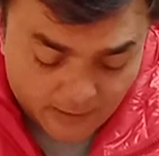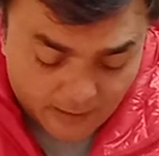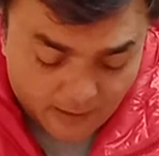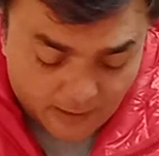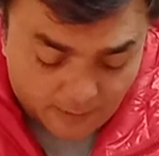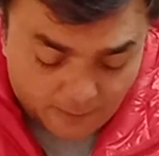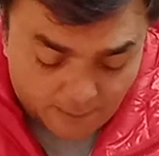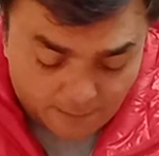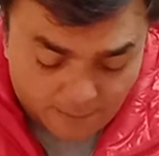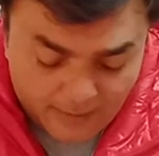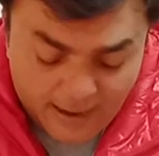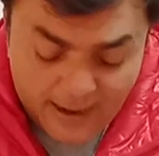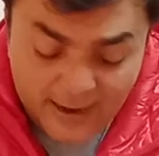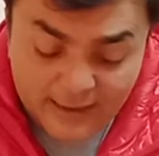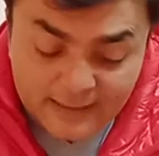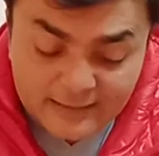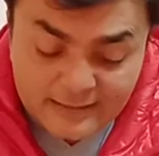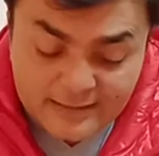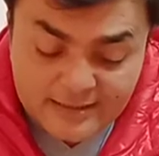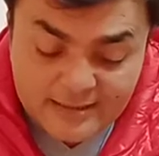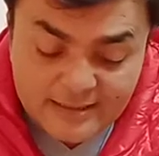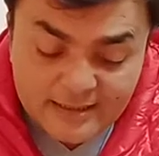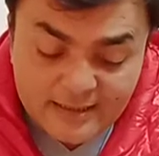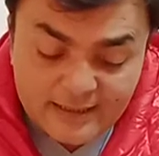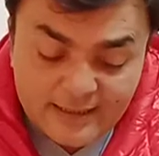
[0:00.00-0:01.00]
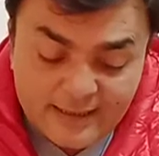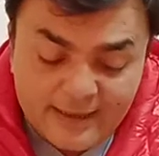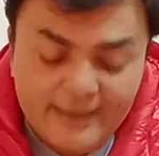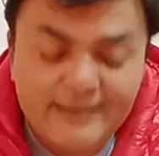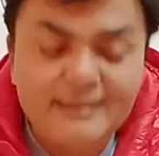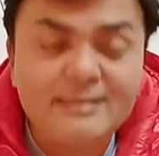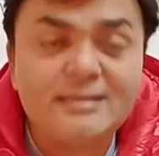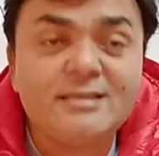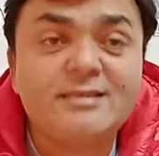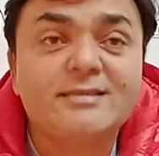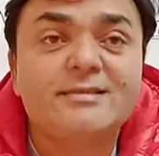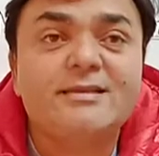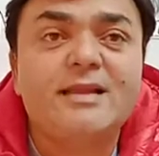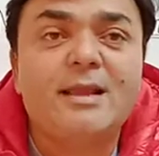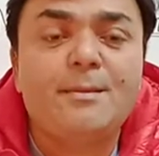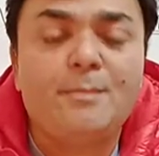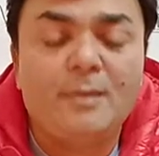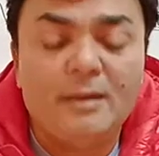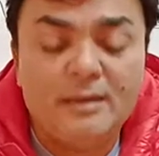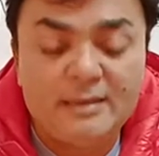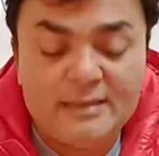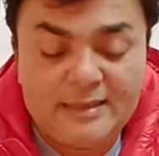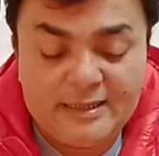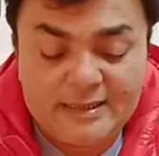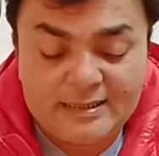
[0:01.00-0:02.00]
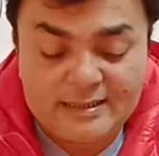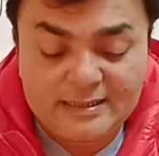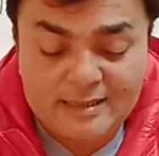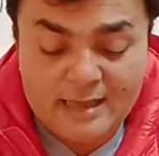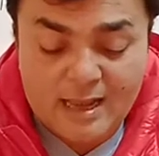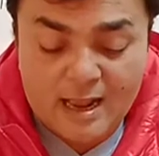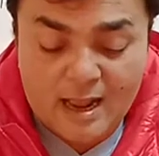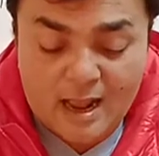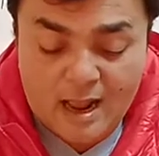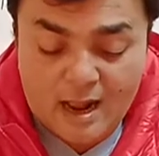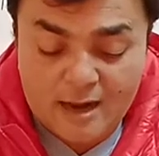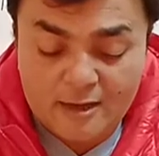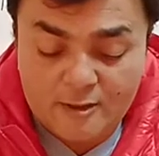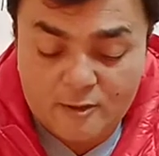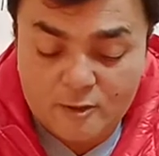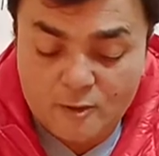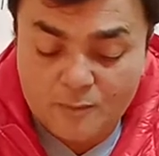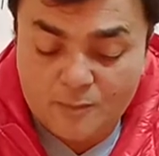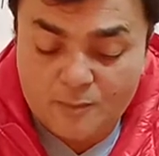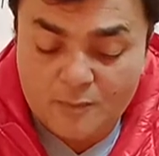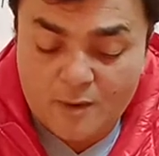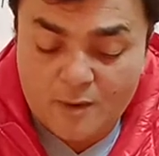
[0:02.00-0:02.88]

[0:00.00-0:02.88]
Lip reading: Man's unstable desire to